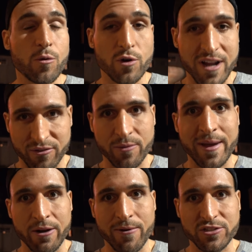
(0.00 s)
We're definitely
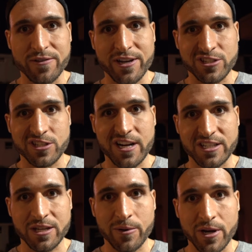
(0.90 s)
making reservations the
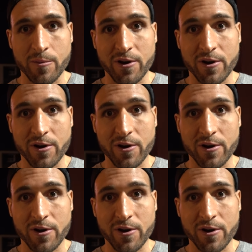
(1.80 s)
next time we come